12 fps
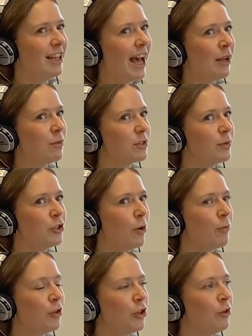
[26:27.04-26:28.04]
and also a
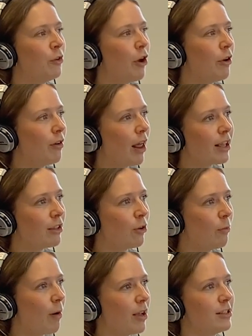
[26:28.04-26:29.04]
job that you know, like
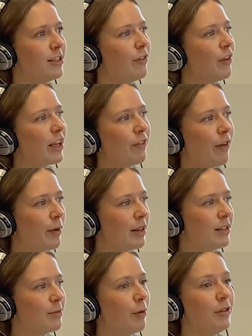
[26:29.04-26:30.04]
your past self, like if I went
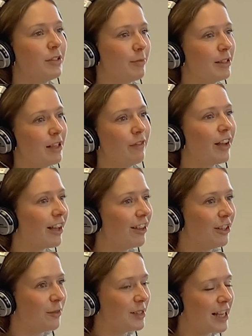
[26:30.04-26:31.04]
and spoke to myself,
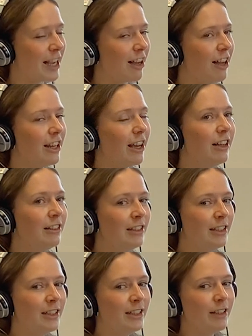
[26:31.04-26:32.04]
like you were saying earlier,
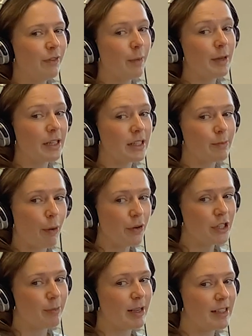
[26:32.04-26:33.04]
if I went and
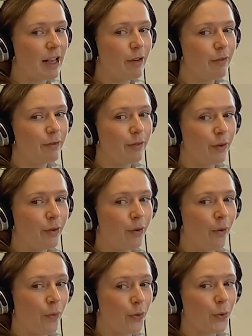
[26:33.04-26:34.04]
spoke to myself
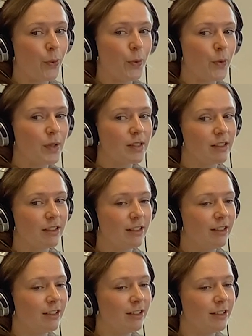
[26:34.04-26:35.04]
on the course,
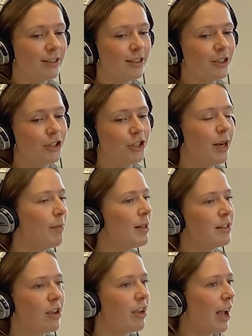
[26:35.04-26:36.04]
she'd have been
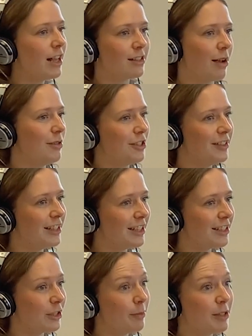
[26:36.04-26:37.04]
so gassed that I was doing
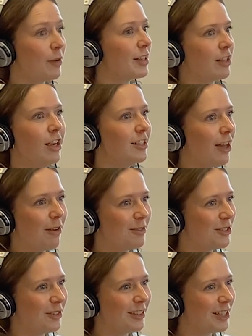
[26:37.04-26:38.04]
this. She'd be so excited that I
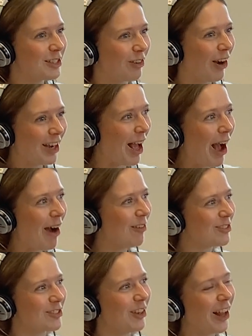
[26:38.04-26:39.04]
was doing this right now.
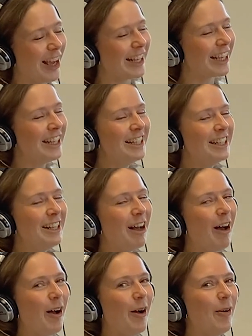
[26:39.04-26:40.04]
So
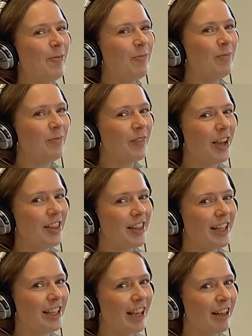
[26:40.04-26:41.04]
I
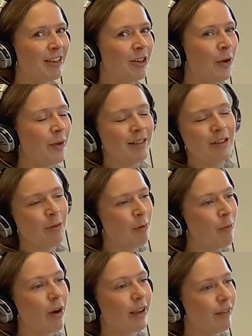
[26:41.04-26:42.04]
think, knowing that you've
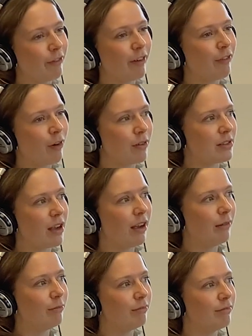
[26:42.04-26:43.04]
been working for it for a long
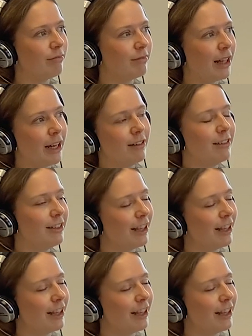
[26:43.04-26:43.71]
time, then